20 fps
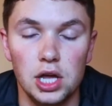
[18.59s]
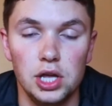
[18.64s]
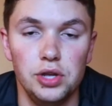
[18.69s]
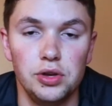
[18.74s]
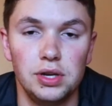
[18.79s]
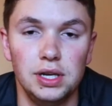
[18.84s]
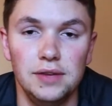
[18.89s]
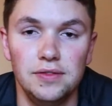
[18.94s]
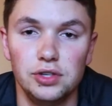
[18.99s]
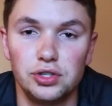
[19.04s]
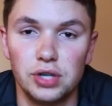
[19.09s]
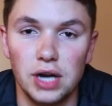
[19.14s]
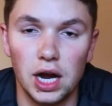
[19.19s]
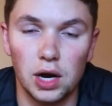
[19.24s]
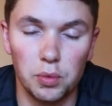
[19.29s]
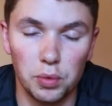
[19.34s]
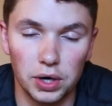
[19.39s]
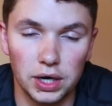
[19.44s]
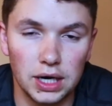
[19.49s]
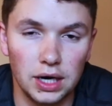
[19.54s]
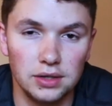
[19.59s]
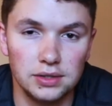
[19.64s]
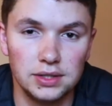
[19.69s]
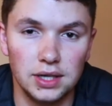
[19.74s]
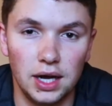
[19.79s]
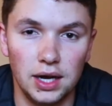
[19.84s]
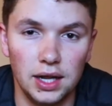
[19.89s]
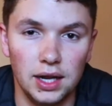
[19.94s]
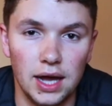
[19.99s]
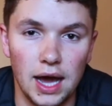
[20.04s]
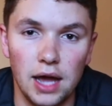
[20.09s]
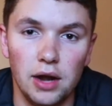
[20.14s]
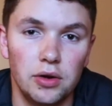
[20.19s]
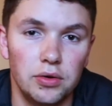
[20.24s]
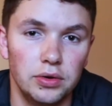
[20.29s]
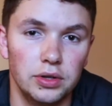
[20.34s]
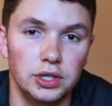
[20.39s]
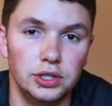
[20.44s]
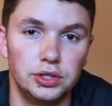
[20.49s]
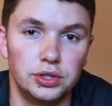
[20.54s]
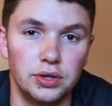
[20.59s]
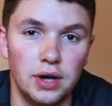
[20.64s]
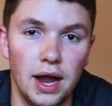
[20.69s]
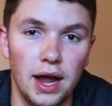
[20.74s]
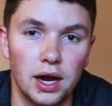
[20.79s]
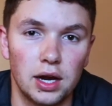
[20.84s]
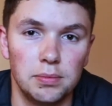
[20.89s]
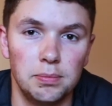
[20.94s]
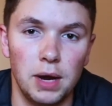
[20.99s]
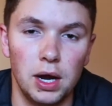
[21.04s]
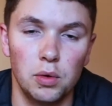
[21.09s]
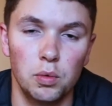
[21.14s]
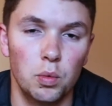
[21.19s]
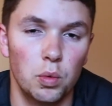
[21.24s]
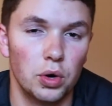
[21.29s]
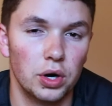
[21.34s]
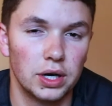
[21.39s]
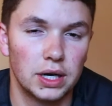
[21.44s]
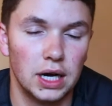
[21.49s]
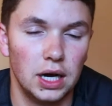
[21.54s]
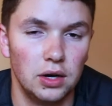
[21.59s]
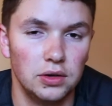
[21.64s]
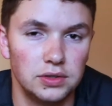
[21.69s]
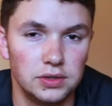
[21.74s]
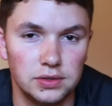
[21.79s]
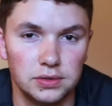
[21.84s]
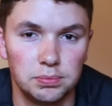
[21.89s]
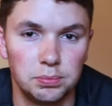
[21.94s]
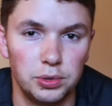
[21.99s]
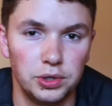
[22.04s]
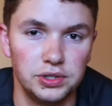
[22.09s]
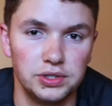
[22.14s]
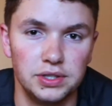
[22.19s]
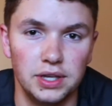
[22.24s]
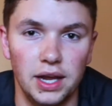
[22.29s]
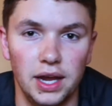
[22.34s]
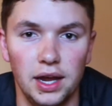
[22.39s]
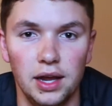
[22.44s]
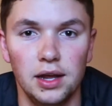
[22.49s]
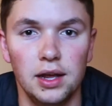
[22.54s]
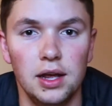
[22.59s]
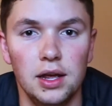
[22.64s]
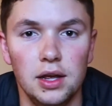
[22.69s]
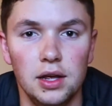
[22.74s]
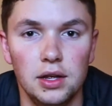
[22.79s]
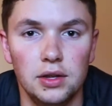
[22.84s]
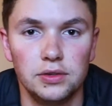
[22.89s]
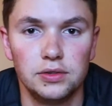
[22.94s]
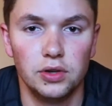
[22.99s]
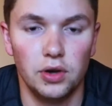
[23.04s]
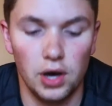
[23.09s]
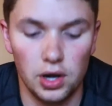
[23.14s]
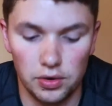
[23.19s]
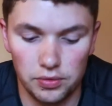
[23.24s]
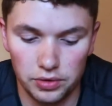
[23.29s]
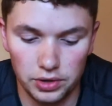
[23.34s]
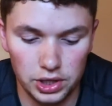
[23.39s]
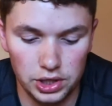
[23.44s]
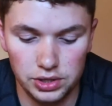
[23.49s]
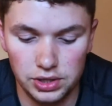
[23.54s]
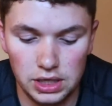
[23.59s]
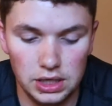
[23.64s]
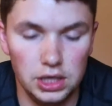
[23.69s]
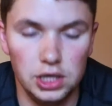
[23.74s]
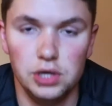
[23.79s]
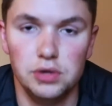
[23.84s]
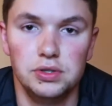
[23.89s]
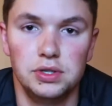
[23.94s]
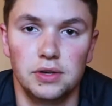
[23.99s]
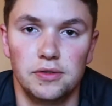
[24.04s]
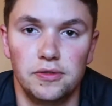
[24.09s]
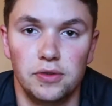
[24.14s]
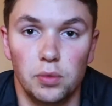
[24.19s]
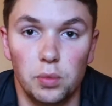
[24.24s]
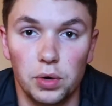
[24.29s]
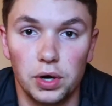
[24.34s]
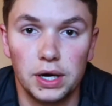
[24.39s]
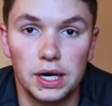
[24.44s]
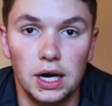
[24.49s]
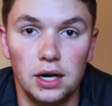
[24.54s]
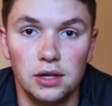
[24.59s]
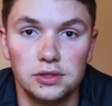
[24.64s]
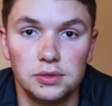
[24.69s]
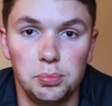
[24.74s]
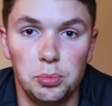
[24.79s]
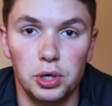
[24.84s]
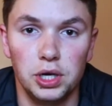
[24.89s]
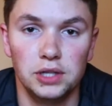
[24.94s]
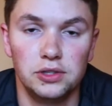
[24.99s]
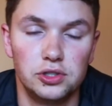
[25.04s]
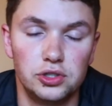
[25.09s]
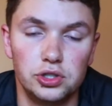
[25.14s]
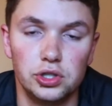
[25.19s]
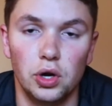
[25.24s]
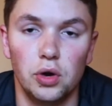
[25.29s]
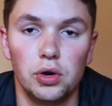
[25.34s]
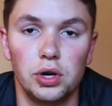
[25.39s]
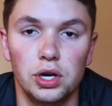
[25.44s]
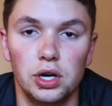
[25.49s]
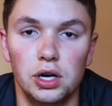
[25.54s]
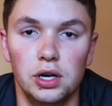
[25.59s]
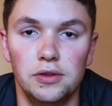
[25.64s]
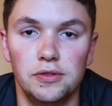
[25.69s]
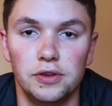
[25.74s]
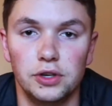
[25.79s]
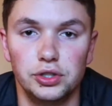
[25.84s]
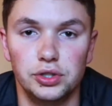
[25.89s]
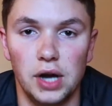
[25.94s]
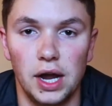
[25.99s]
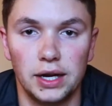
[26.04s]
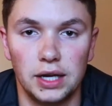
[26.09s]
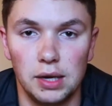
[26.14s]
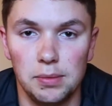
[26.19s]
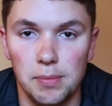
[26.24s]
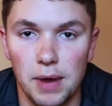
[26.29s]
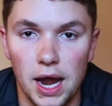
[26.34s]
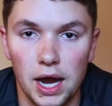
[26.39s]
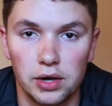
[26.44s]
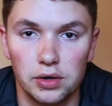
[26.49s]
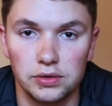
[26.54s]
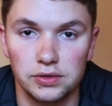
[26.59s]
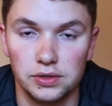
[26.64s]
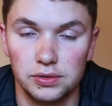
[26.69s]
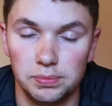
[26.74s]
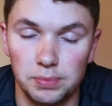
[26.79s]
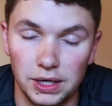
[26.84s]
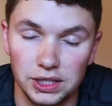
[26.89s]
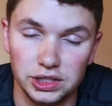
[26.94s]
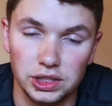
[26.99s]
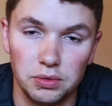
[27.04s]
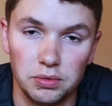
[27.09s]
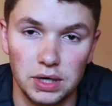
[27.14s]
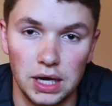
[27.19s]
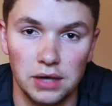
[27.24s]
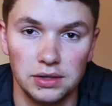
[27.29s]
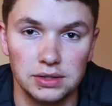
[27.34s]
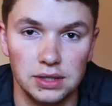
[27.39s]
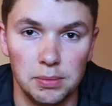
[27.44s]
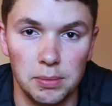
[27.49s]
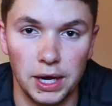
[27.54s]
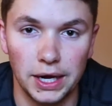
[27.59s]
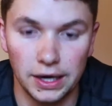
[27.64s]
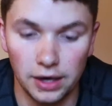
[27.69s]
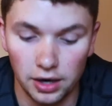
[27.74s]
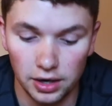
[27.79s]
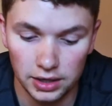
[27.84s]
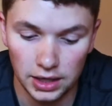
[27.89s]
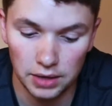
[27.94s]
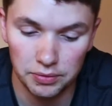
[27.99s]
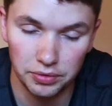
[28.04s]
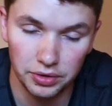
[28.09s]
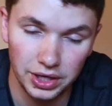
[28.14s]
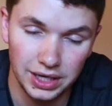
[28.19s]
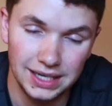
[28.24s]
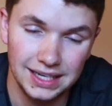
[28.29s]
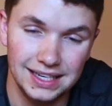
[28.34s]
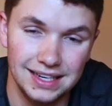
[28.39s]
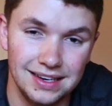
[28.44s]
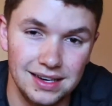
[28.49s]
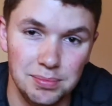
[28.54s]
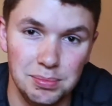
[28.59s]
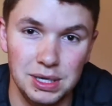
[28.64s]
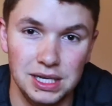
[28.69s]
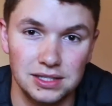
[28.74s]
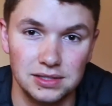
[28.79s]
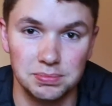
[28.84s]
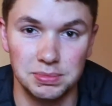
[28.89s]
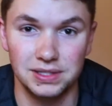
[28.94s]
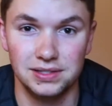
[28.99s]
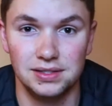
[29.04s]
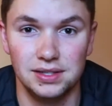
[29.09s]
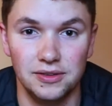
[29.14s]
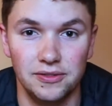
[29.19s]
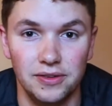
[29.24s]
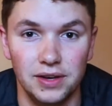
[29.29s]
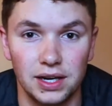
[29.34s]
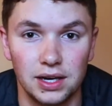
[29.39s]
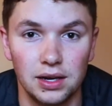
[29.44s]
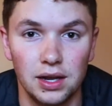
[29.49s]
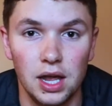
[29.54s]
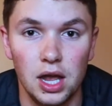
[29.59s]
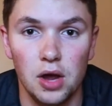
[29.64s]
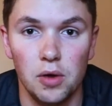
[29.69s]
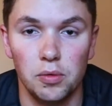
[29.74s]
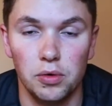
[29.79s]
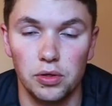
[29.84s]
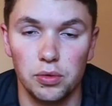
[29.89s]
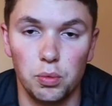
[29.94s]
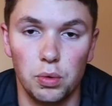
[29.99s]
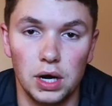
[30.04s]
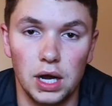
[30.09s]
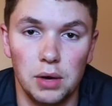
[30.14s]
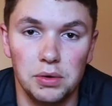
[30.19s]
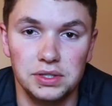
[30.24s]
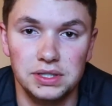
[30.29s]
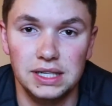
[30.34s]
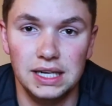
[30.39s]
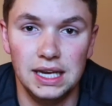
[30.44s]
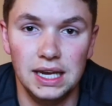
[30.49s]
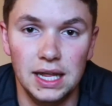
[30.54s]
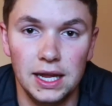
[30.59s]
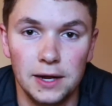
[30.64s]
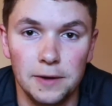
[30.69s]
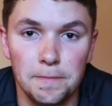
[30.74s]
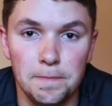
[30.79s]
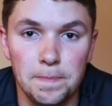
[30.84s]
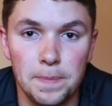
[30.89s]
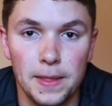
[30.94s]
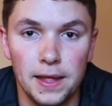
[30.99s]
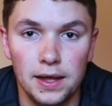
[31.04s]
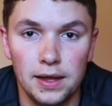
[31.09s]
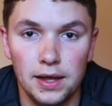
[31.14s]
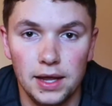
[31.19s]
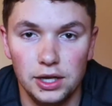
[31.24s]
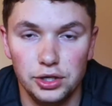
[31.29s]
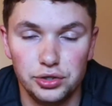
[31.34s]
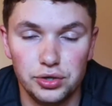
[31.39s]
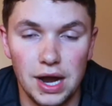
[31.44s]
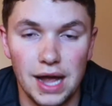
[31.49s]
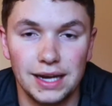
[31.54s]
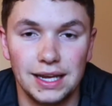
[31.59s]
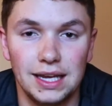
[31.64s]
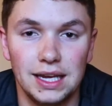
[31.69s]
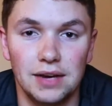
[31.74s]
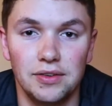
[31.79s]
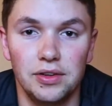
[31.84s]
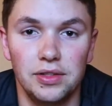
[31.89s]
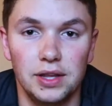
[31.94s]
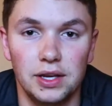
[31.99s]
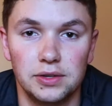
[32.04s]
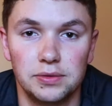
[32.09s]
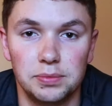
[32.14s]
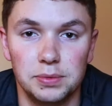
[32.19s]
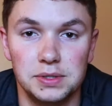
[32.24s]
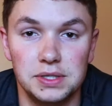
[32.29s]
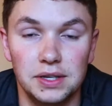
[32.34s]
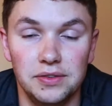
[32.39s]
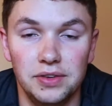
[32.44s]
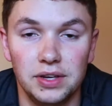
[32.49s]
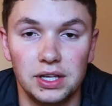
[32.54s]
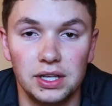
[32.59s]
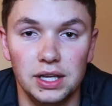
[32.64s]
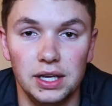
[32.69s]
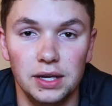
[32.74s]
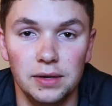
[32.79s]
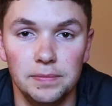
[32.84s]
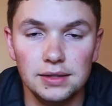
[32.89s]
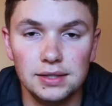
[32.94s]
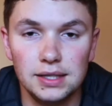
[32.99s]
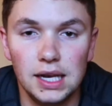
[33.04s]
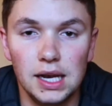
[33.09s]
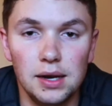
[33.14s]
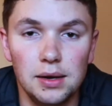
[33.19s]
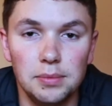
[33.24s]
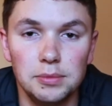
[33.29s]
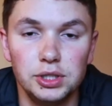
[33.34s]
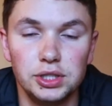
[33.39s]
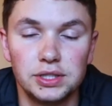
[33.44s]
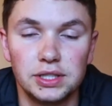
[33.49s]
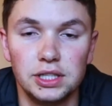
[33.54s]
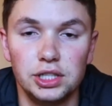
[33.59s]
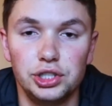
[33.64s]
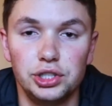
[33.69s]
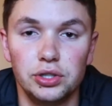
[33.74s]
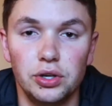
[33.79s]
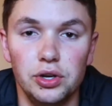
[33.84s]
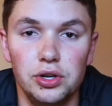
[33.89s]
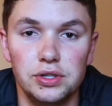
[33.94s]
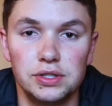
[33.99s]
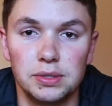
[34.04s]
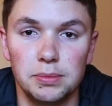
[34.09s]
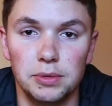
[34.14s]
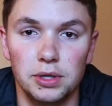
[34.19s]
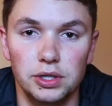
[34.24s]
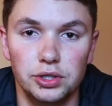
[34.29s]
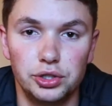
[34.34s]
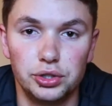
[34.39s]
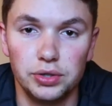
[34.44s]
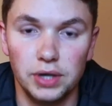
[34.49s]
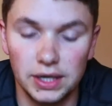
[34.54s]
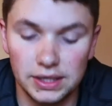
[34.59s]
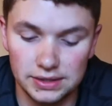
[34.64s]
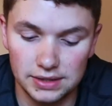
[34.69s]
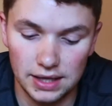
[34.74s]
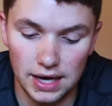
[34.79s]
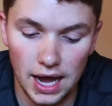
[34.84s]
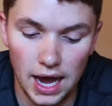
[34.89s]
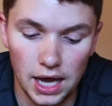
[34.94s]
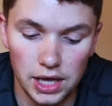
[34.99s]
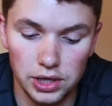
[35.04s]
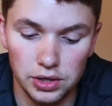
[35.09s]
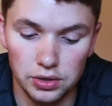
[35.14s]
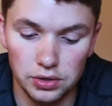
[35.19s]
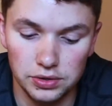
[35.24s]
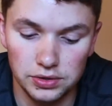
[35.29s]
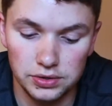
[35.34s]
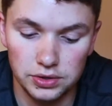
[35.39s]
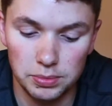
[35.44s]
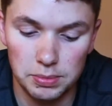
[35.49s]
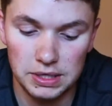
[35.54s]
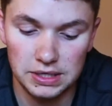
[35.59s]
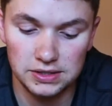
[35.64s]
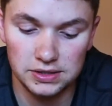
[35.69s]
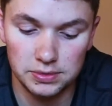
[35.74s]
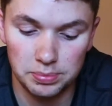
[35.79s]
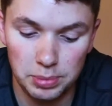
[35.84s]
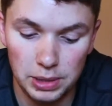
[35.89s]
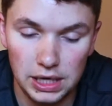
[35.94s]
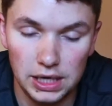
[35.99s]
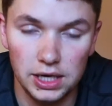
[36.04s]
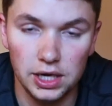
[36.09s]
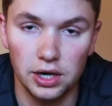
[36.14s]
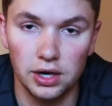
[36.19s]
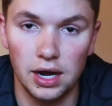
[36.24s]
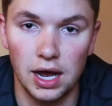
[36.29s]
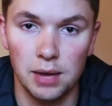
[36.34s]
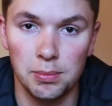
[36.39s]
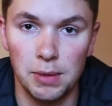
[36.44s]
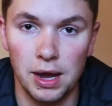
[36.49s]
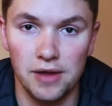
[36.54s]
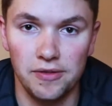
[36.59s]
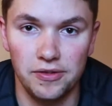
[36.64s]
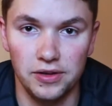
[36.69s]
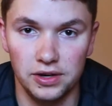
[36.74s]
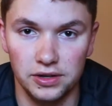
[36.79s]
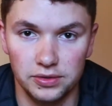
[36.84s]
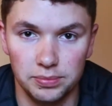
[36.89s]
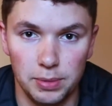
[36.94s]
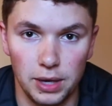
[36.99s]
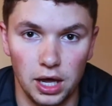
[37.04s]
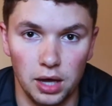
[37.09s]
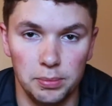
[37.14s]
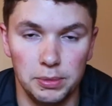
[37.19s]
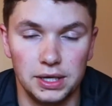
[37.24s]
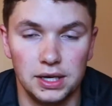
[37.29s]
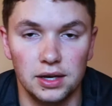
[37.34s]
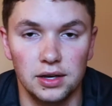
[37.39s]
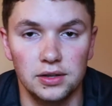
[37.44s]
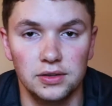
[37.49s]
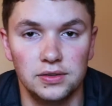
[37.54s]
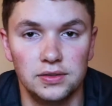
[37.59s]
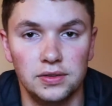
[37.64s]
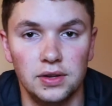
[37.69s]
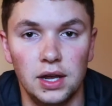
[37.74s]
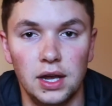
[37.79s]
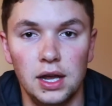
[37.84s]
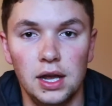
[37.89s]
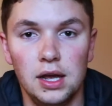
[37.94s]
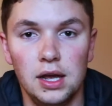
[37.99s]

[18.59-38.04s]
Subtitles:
You can even track workouts on it. I don't really track my workouts per se, so I don't really need to use it for workouts, but it's so good for tracking macros, especially when I was on my cut and I really needed to be specific with what I was eating and tracking everything specifically. Today I'm just going to show you some of the tricks that I use to be speedier on MyFitnessPal, because